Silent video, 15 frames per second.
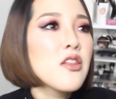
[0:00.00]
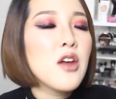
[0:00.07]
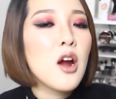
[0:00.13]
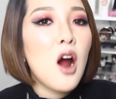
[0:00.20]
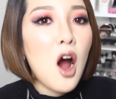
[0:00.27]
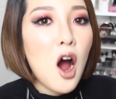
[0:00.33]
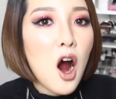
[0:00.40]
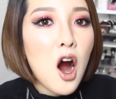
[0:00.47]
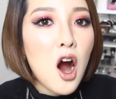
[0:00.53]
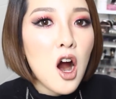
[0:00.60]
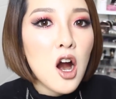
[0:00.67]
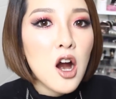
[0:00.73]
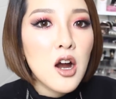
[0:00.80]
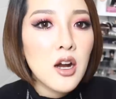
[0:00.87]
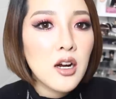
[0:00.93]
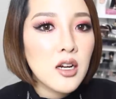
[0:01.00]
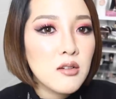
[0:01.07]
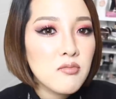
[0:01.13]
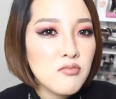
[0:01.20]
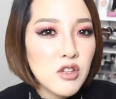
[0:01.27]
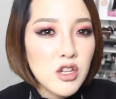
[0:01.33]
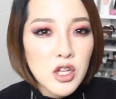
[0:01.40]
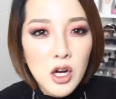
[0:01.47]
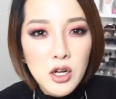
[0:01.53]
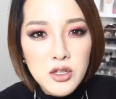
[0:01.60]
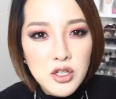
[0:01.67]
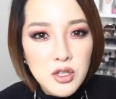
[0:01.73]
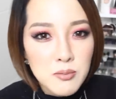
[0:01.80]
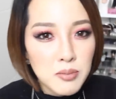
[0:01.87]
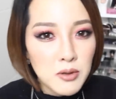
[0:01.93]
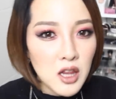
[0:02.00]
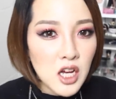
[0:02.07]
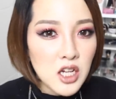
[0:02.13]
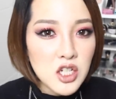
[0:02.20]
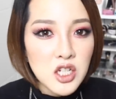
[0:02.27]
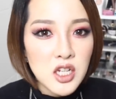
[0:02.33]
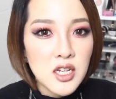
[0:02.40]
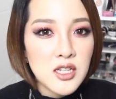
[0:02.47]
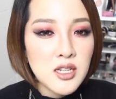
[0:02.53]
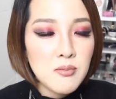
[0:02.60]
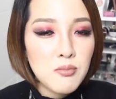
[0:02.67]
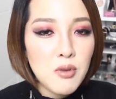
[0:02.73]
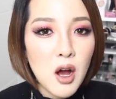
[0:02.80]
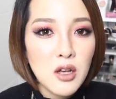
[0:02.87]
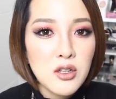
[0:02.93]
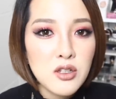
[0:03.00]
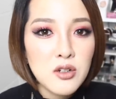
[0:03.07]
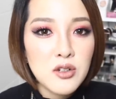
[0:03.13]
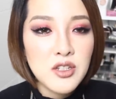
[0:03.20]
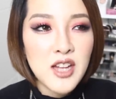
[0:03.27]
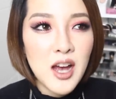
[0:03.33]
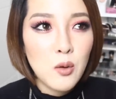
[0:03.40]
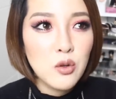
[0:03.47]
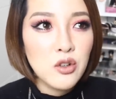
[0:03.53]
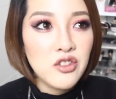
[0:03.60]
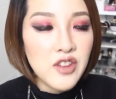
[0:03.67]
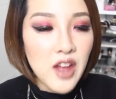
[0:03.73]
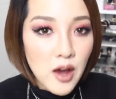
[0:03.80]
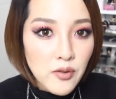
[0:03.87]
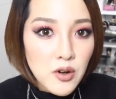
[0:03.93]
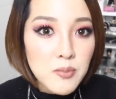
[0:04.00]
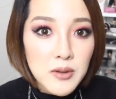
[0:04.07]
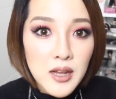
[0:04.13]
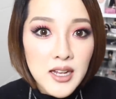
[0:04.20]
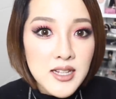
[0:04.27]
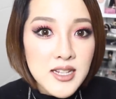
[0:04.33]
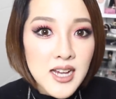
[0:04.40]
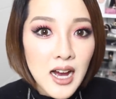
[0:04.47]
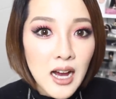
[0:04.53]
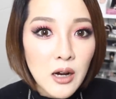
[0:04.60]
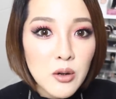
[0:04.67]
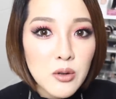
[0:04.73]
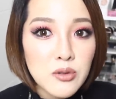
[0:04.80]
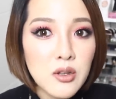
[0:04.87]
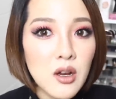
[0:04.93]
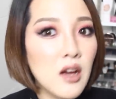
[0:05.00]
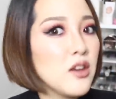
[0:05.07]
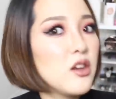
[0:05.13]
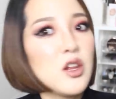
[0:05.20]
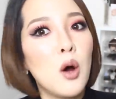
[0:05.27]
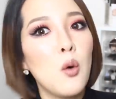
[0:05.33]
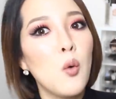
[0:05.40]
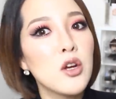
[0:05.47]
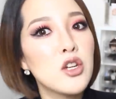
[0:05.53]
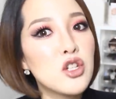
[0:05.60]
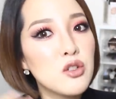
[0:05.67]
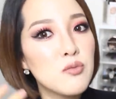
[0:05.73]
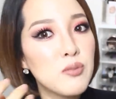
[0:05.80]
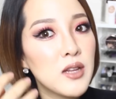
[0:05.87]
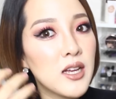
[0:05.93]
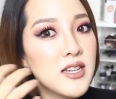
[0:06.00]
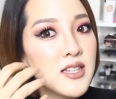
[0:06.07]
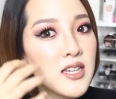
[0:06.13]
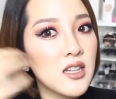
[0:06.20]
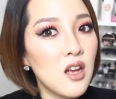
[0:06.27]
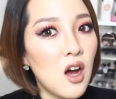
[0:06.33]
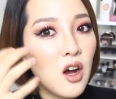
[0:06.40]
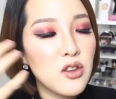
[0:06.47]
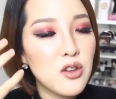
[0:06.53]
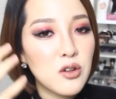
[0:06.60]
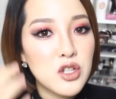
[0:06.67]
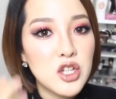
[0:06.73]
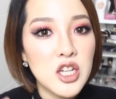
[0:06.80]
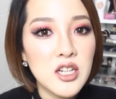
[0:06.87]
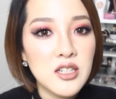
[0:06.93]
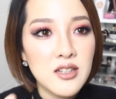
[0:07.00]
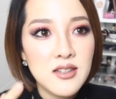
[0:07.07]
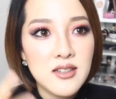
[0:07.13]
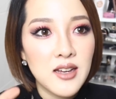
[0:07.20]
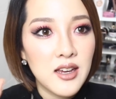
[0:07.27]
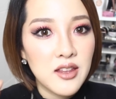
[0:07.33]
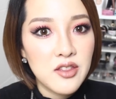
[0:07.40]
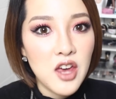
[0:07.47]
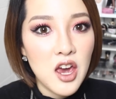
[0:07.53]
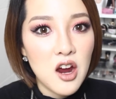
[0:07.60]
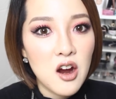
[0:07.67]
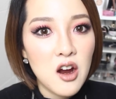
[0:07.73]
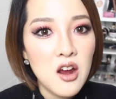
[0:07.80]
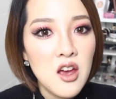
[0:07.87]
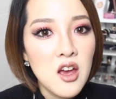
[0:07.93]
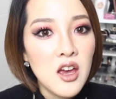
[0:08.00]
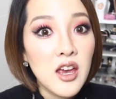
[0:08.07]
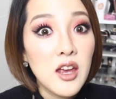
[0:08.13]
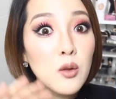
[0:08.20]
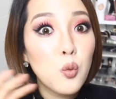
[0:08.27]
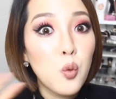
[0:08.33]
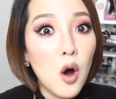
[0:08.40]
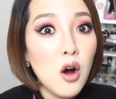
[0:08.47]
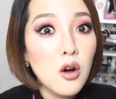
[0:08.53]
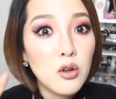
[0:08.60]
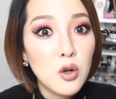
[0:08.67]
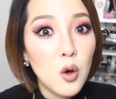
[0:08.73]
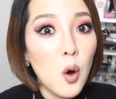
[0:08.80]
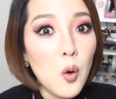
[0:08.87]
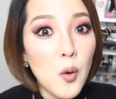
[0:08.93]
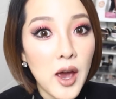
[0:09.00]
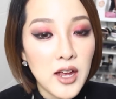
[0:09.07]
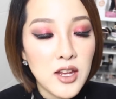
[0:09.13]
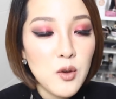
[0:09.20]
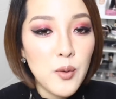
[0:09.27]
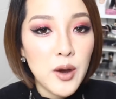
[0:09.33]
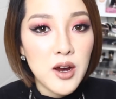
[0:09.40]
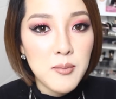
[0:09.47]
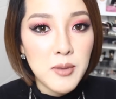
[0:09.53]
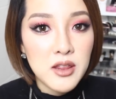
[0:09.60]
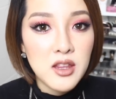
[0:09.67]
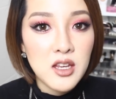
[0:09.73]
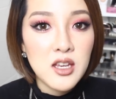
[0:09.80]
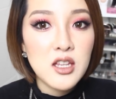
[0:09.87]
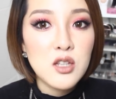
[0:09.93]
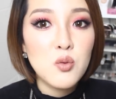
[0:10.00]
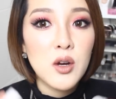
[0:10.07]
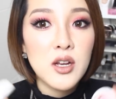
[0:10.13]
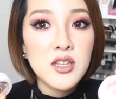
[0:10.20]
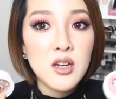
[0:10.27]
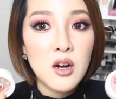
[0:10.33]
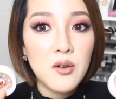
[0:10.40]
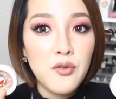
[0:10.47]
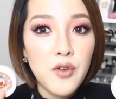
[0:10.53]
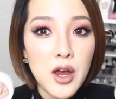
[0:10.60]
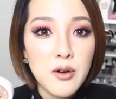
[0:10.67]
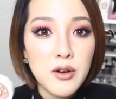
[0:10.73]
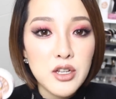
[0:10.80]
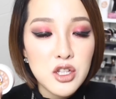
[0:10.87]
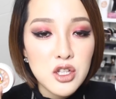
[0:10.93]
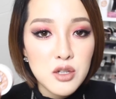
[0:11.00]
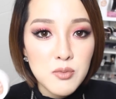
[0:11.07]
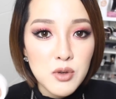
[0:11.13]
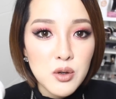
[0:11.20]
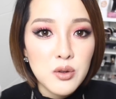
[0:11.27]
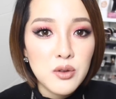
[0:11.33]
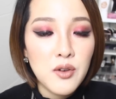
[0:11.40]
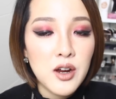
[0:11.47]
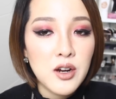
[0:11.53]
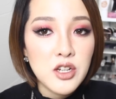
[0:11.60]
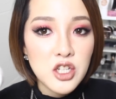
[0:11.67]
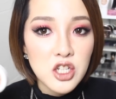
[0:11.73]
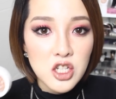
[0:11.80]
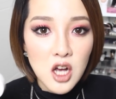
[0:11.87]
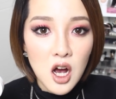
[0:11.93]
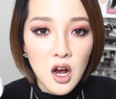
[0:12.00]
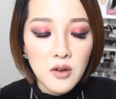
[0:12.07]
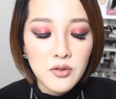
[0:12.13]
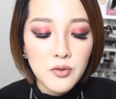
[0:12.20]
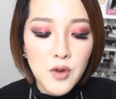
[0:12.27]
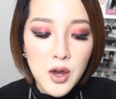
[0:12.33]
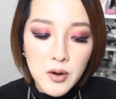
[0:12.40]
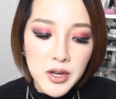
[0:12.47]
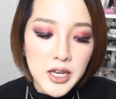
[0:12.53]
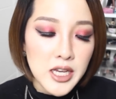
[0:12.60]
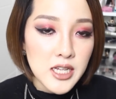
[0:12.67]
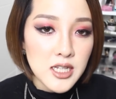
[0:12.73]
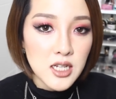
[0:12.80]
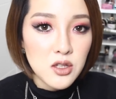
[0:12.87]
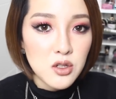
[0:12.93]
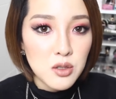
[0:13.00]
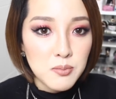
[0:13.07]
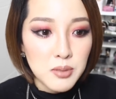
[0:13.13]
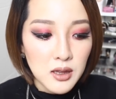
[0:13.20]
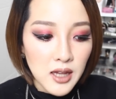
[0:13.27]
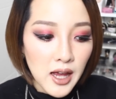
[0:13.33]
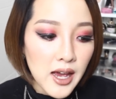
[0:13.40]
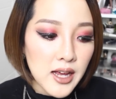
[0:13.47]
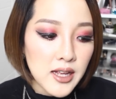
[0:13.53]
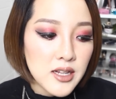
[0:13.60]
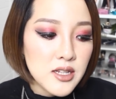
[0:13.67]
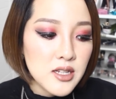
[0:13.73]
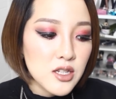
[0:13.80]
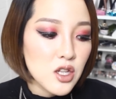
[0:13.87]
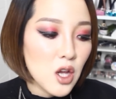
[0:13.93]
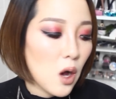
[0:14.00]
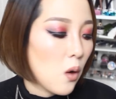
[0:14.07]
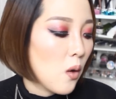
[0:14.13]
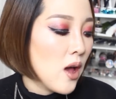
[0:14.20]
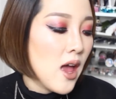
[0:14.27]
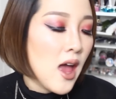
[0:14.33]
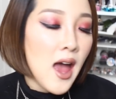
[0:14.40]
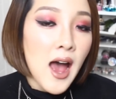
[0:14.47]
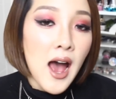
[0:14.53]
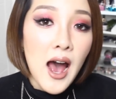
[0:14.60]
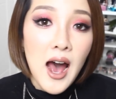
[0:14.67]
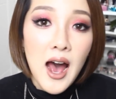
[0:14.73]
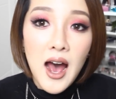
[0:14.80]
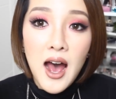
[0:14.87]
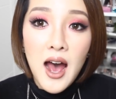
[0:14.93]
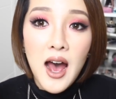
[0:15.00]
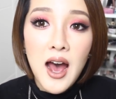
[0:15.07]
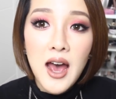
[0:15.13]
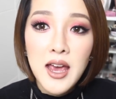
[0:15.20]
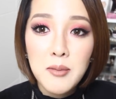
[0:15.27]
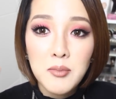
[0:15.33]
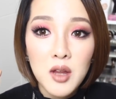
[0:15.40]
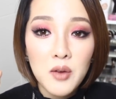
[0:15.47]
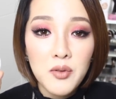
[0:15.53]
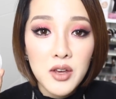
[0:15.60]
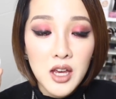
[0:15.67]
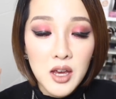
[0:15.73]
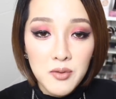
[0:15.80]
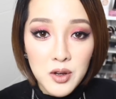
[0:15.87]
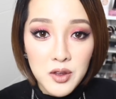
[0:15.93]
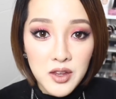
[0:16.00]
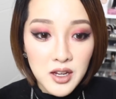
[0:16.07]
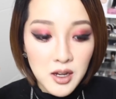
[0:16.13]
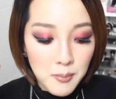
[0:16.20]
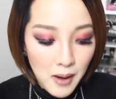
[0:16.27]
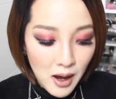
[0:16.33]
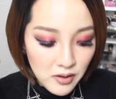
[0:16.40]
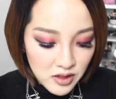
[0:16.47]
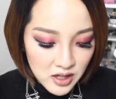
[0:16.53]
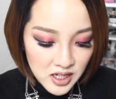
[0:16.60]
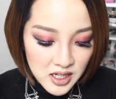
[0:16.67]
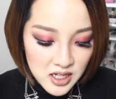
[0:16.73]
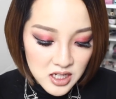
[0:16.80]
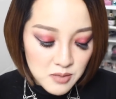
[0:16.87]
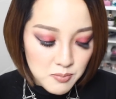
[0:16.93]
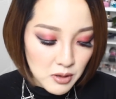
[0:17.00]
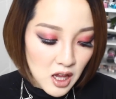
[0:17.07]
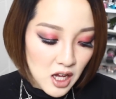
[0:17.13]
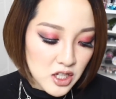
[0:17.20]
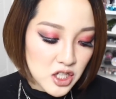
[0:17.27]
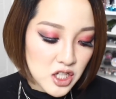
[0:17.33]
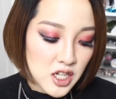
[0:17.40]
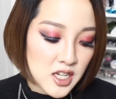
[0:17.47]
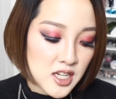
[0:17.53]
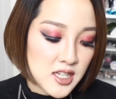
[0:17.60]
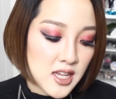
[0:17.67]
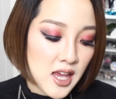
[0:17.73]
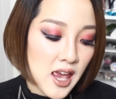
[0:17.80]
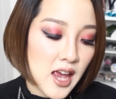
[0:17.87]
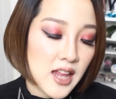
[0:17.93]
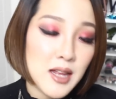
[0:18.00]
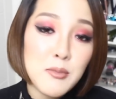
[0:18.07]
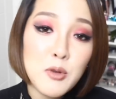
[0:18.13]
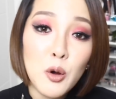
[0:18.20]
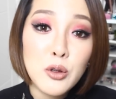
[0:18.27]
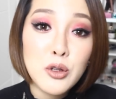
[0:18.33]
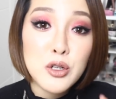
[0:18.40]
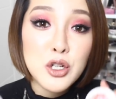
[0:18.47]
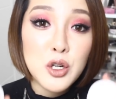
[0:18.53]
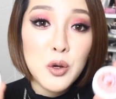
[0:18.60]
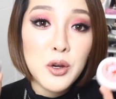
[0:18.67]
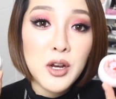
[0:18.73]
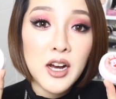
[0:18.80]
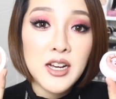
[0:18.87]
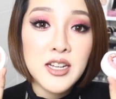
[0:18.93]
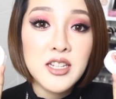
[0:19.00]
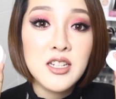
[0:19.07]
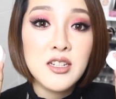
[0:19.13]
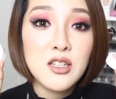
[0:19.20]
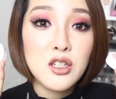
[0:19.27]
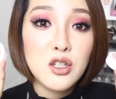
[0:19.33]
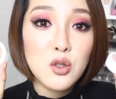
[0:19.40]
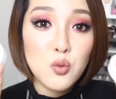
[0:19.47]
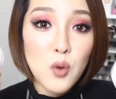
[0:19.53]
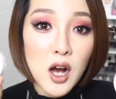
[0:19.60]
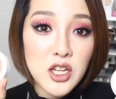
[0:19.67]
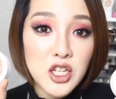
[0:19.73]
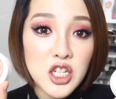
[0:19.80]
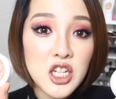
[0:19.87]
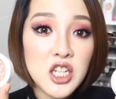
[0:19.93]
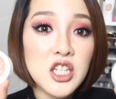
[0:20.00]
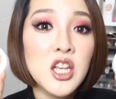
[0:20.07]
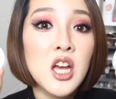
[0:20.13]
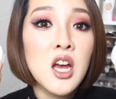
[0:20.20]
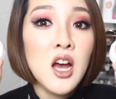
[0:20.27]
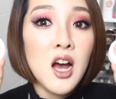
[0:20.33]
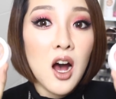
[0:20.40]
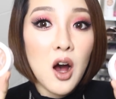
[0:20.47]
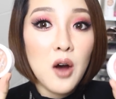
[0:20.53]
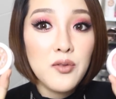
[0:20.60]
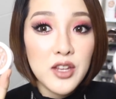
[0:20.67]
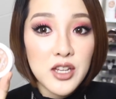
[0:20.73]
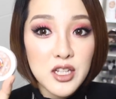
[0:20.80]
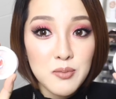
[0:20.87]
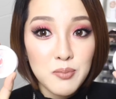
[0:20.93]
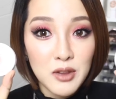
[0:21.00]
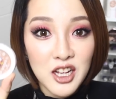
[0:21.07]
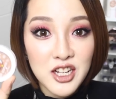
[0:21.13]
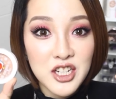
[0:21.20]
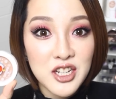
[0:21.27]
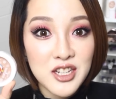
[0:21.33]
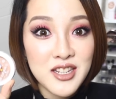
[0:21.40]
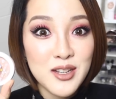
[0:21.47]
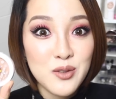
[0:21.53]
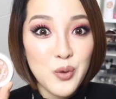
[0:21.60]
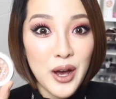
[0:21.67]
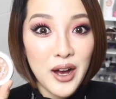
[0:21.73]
there are you know, some blushes and bronzers that will never blend out. Uh, you know, once you place it on your cheeks, it's like there. It won't go anywhere. But these ones are very smooth, very soft, very easy to blend. So I am loving everything about these blushes. And I'm going to show you guys the swatches of these blushes as